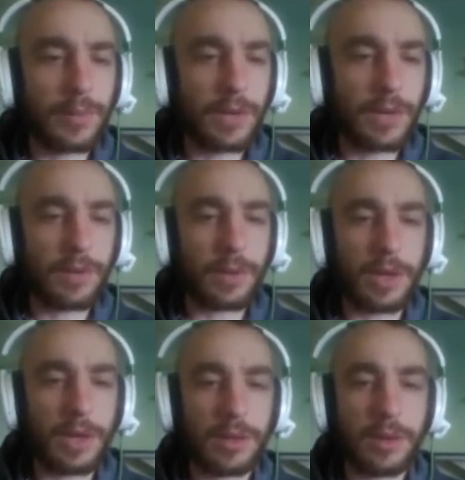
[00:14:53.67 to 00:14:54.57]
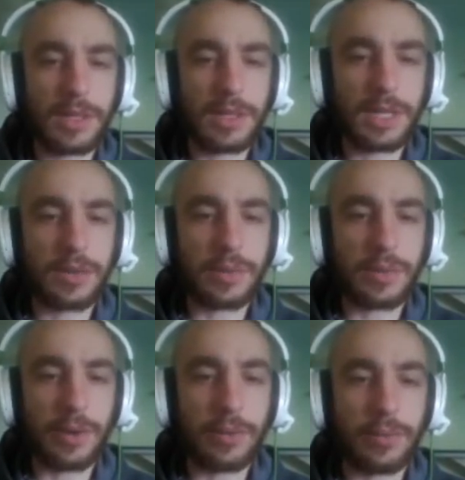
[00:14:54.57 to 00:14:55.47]
Painfully quiet. The only sound was
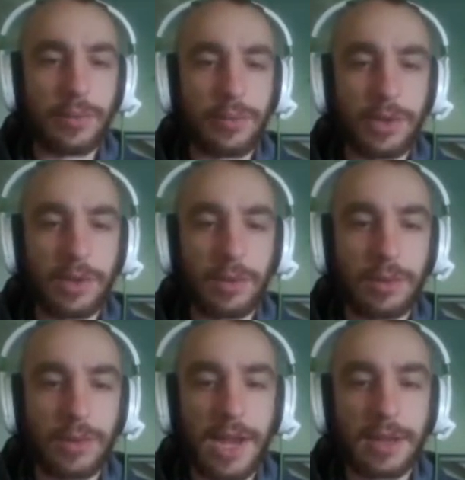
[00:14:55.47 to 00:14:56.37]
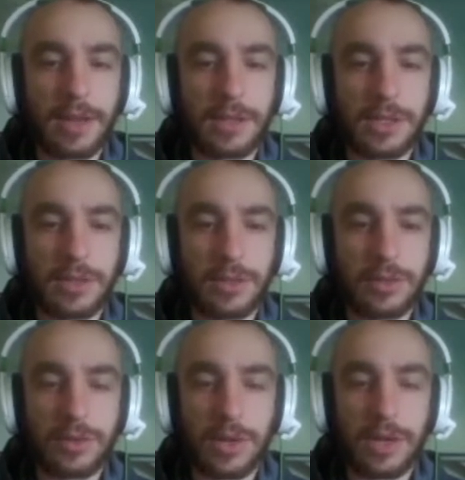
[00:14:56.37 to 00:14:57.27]
my own breathing, ragged and
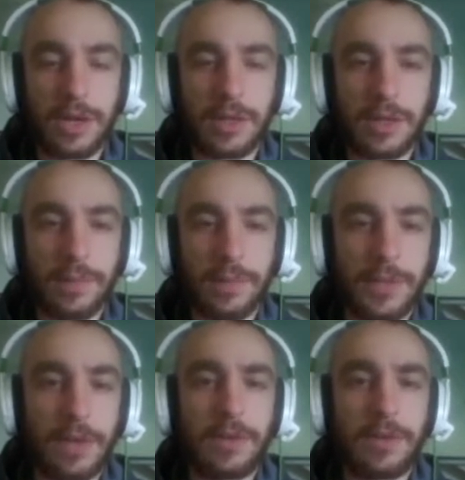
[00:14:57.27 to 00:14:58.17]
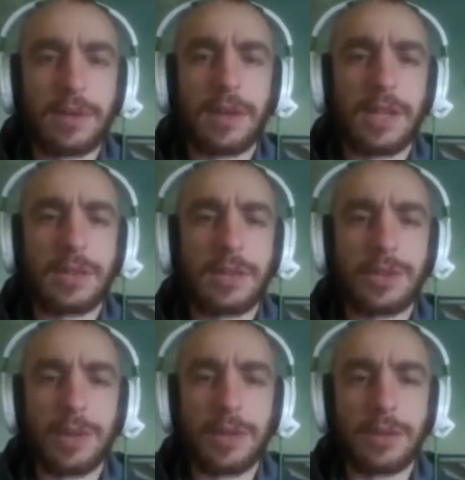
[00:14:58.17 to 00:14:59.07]
strained. I flicked the light
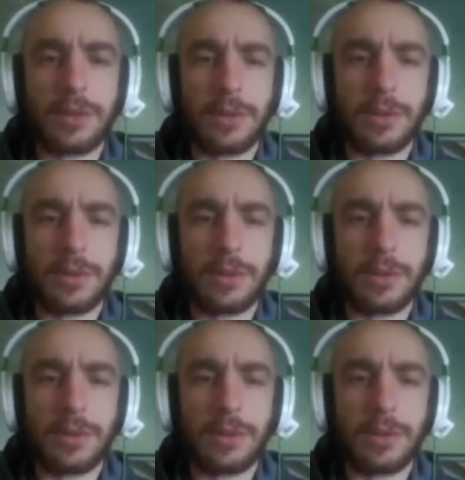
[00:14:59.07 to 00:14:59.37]
switch by the door.